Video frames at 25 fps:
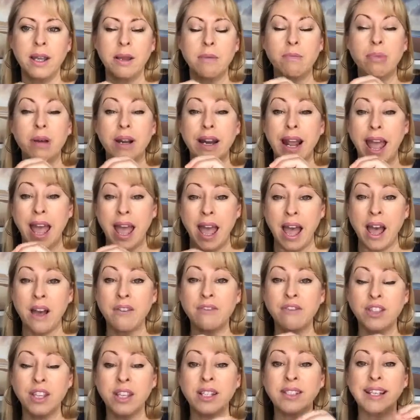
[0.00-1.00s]
but
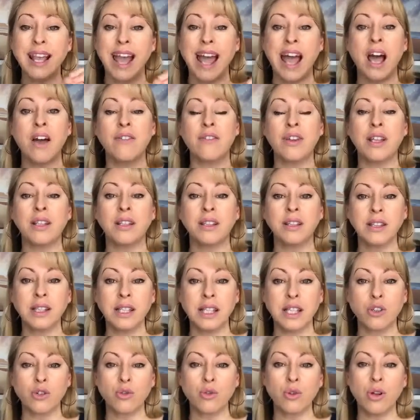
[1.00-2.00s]
have this have a
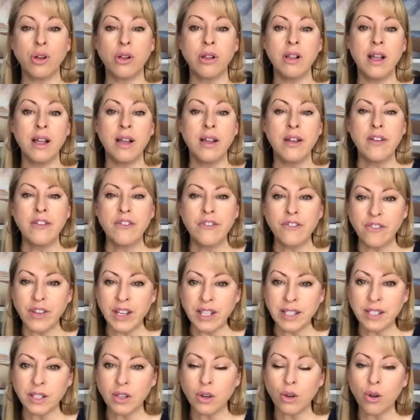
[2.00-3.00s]
literal
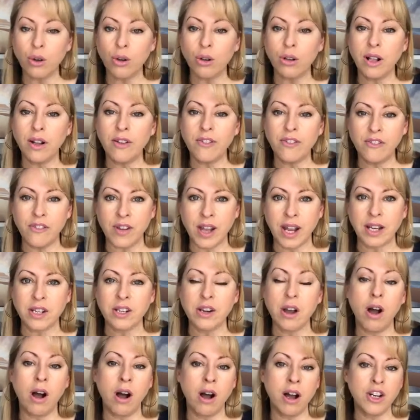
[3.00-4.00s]
physical effect
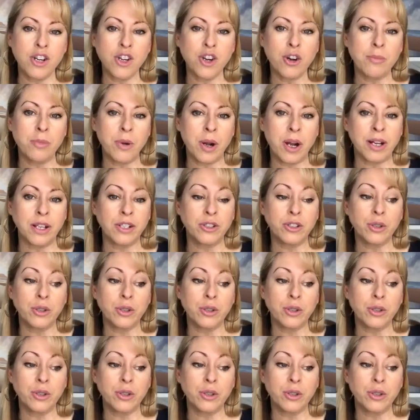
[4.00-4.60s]
on your body.